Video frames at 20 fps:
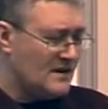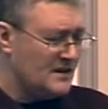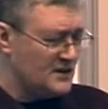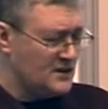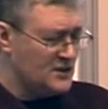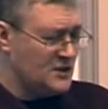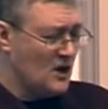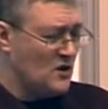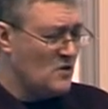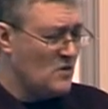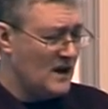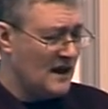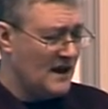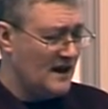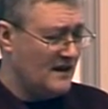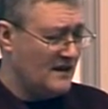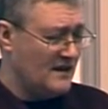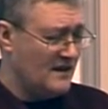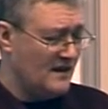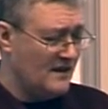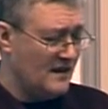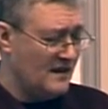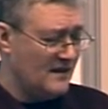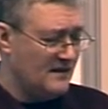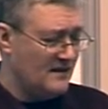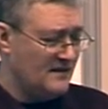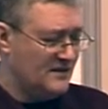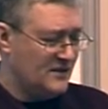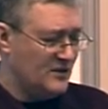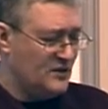So
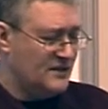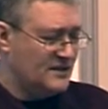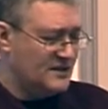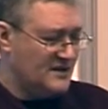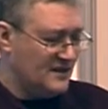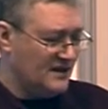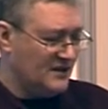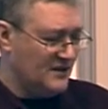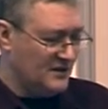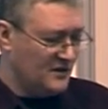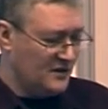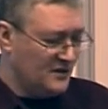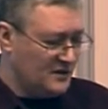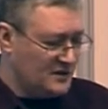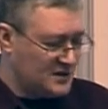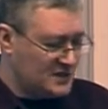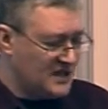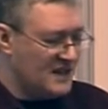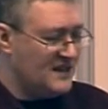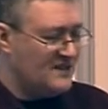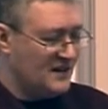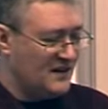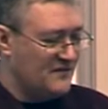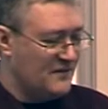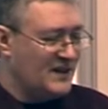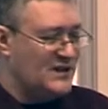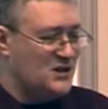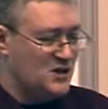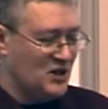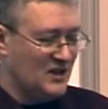you can see that
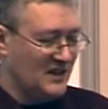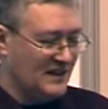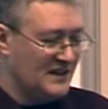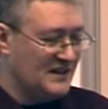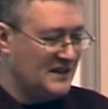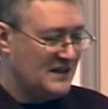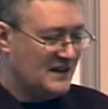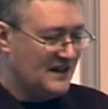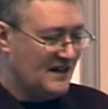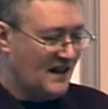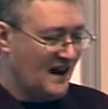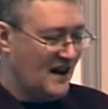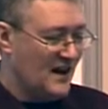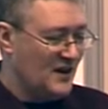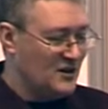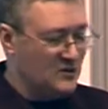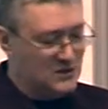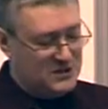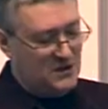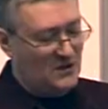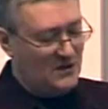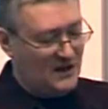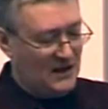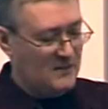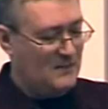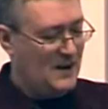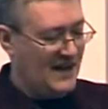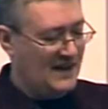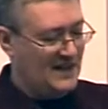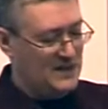eventually you'll start
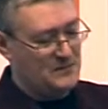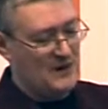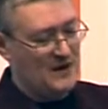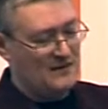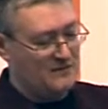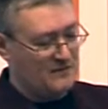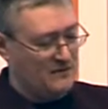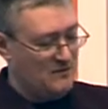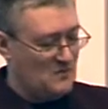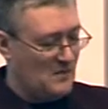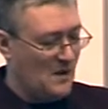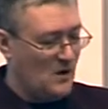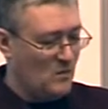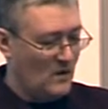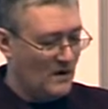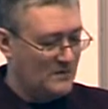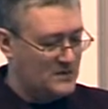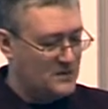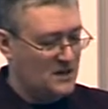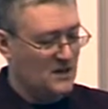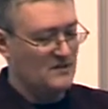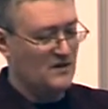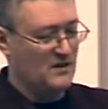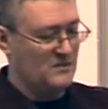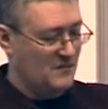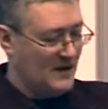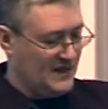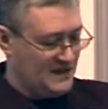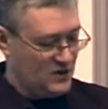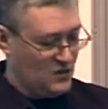getting packets back from the remote web server
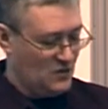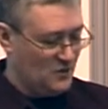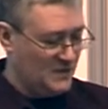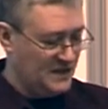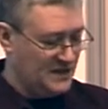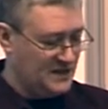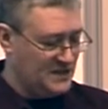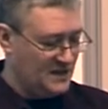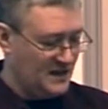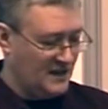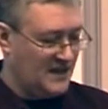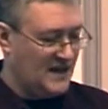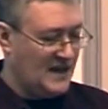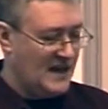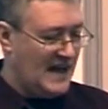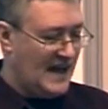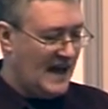back to your PC,